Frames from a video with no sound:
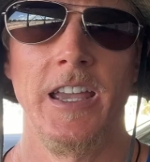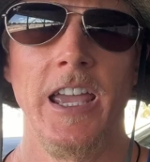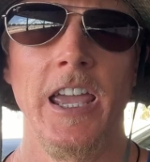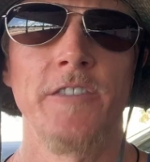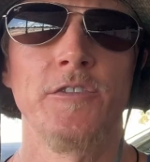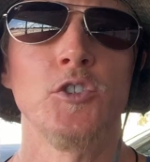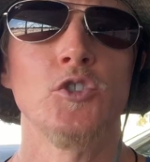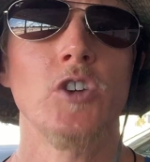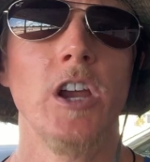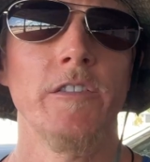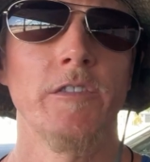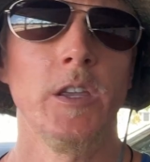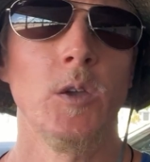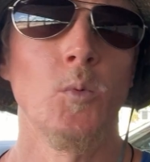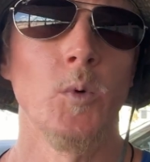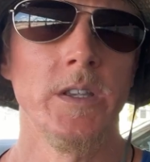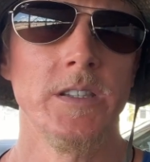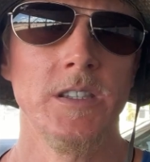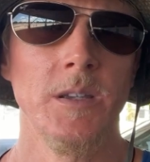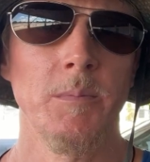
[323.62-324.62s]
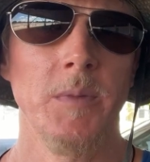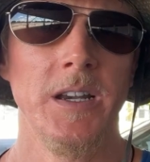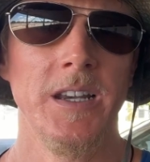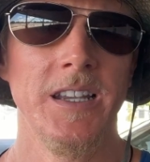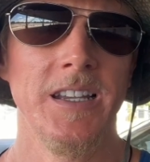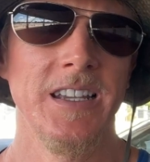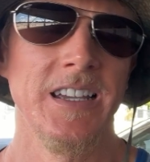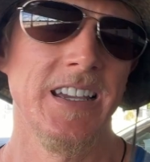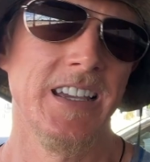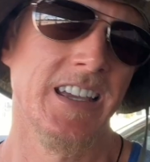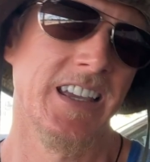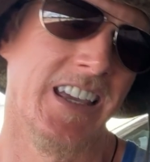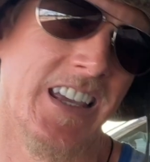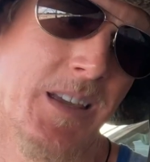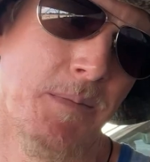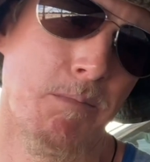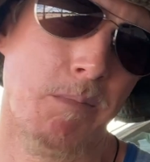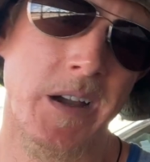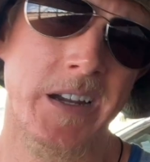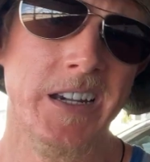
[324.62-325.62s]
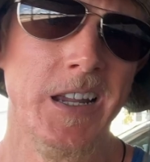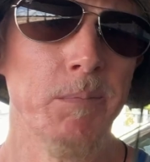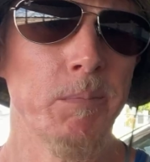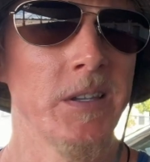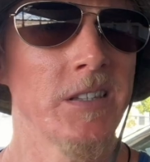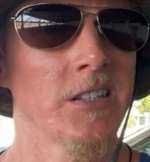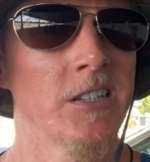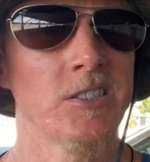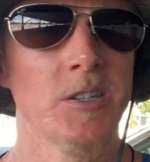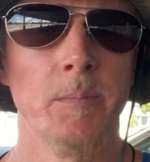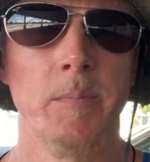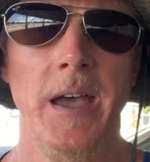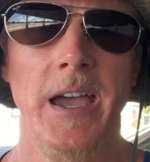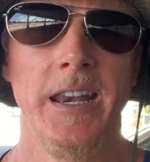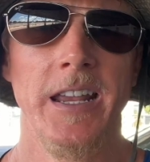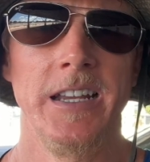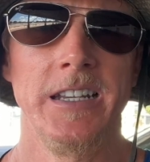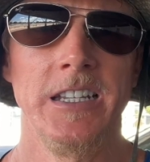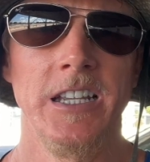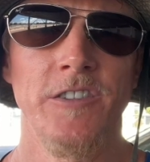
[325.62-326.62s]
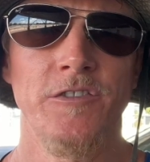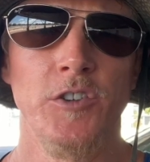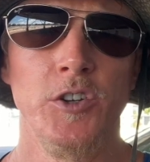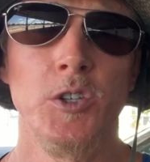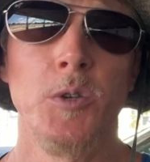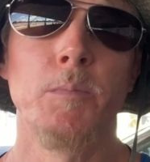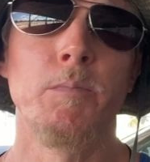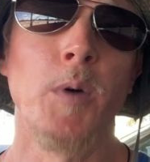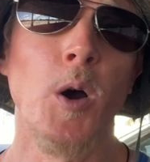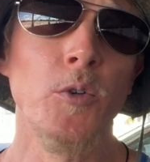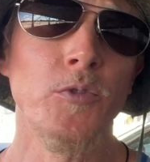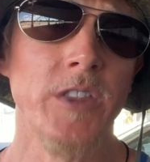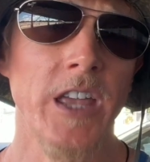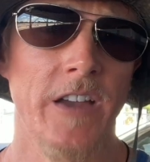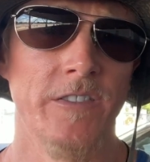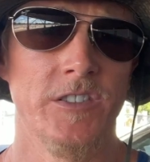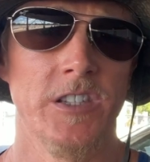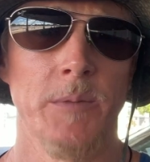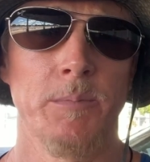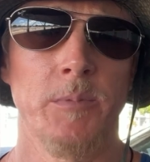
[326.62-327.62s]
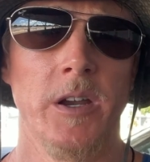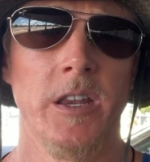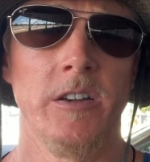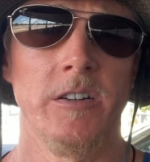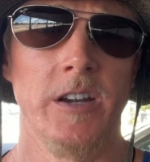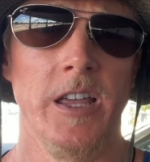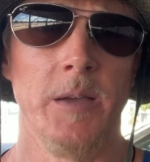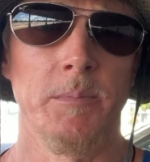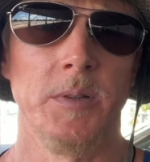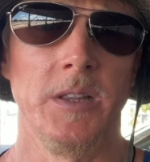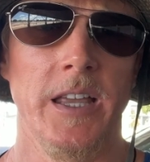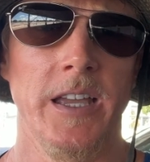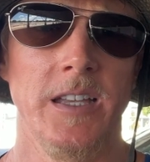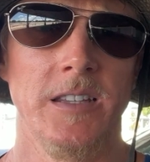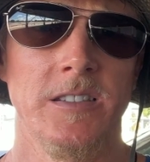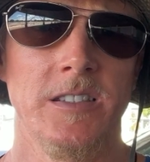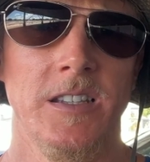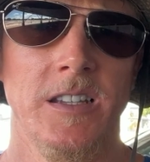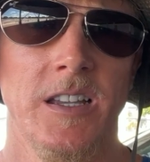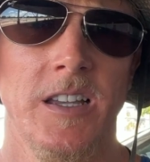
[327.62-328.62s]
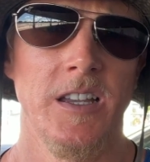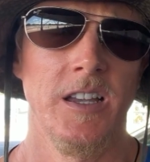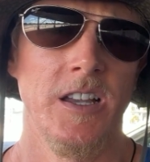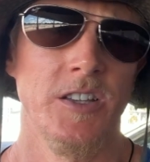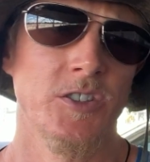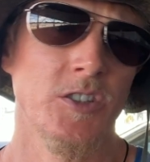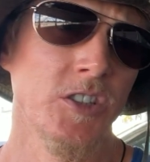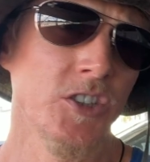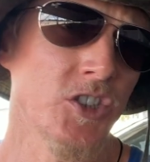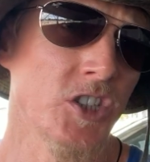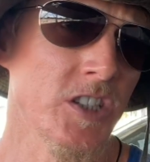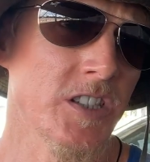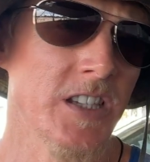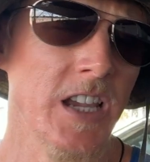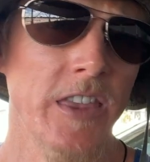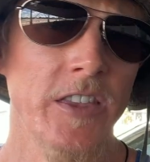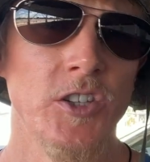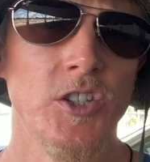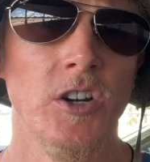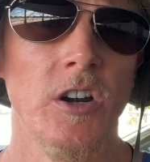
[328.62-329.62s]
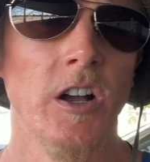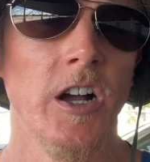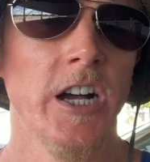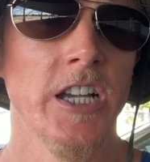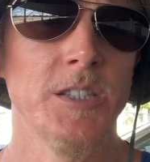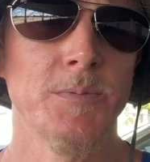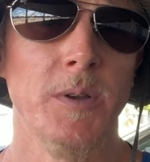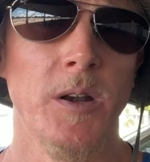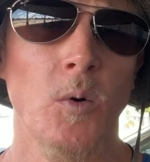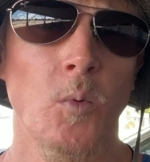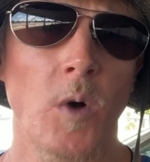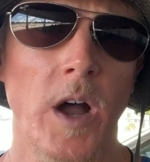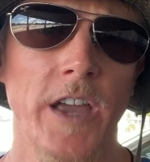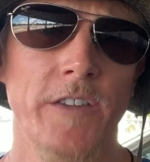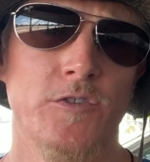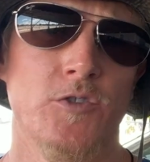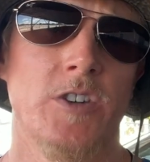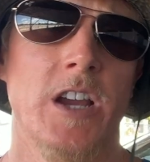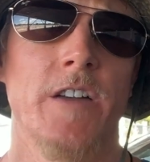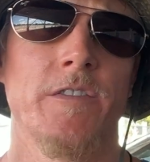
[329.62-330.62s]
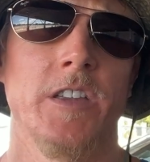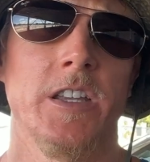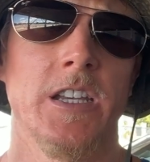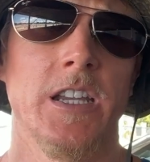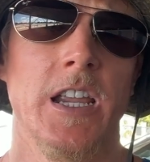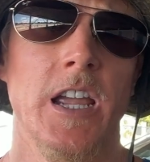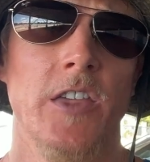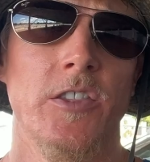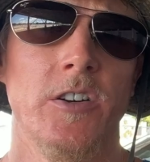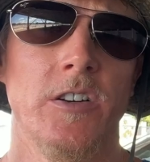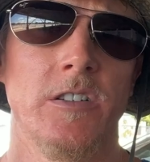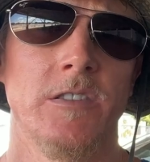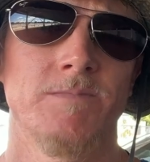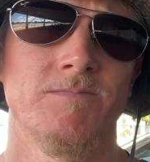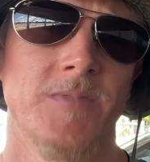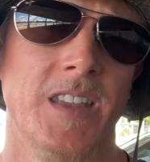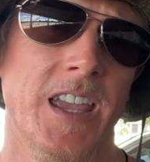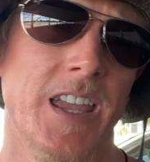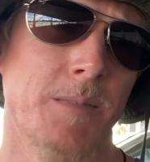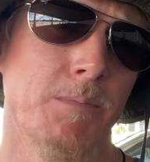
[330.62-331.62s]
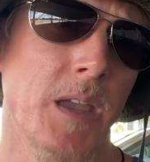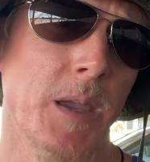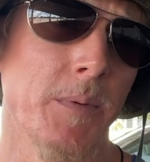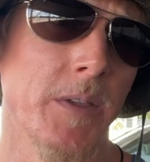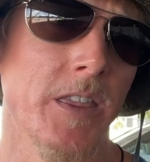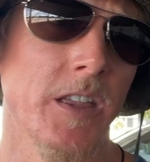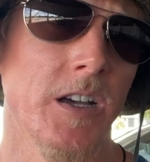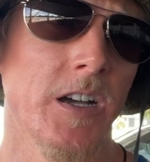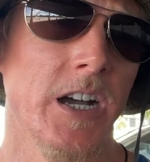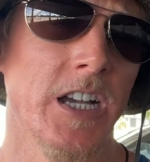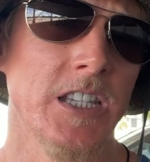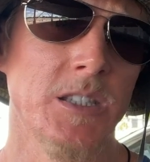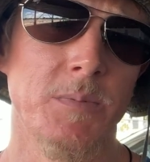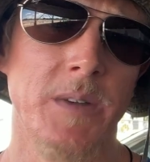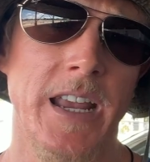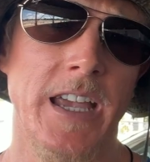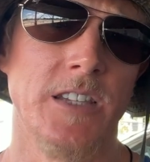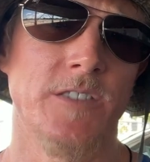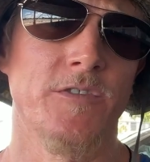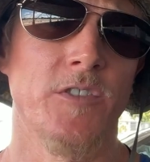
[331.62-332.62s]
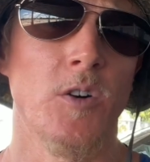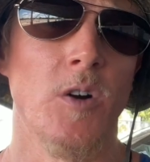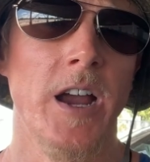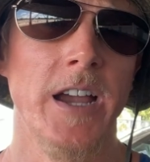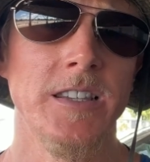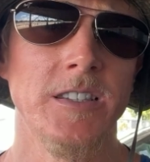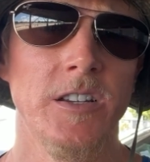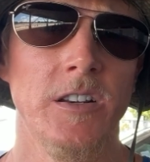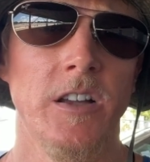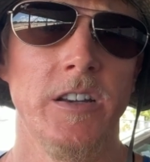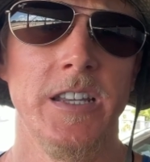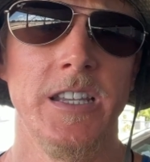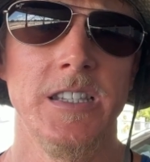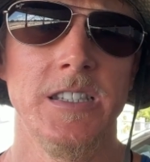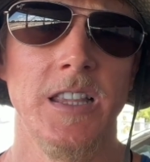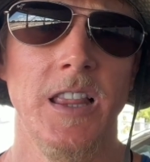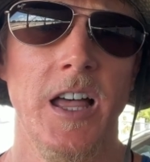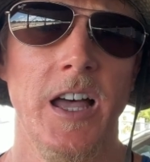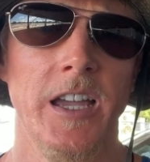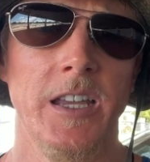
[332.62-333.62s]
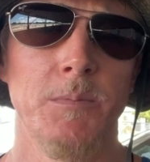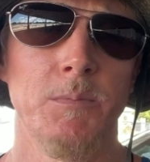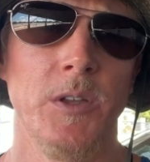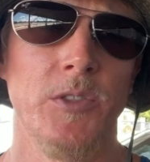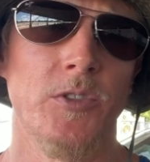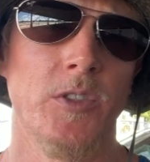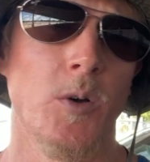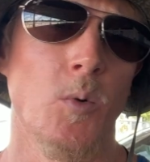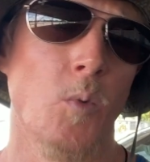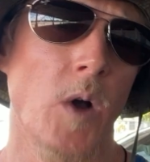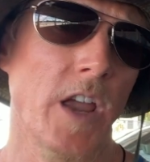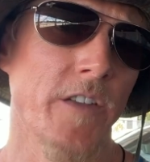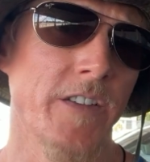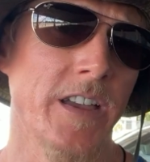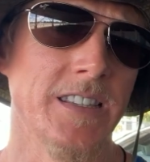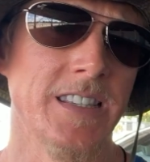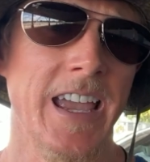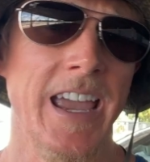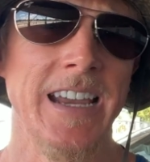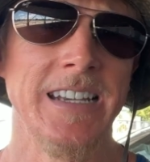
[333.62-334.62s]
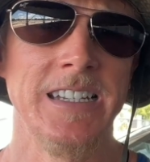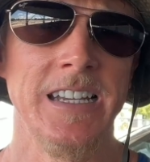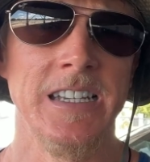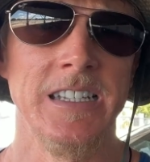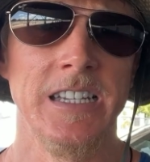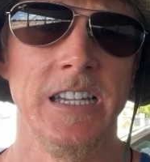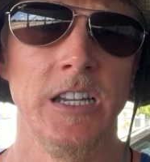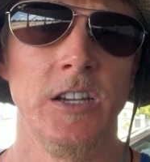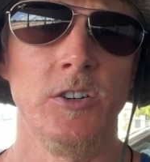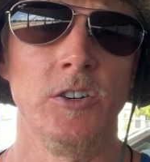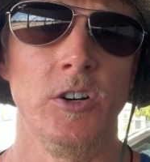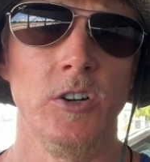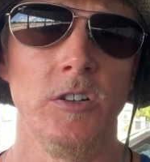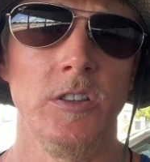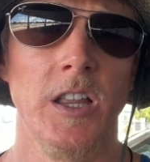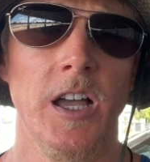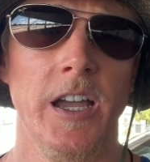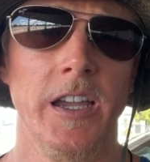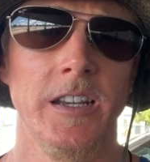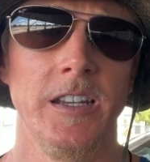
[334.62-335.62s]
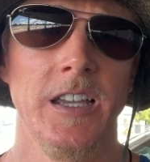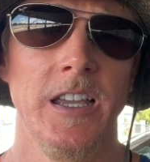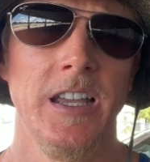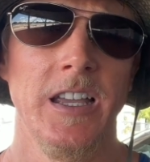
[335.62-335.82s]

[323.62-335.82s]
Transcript: If you're traveling with somebody, it might not be such a bad idea for you both to have separate internet plans. So let's just say that you're a husband and wife traveling together, and maybe the husband has Verizon on his line, but the wife has AT&T on her line.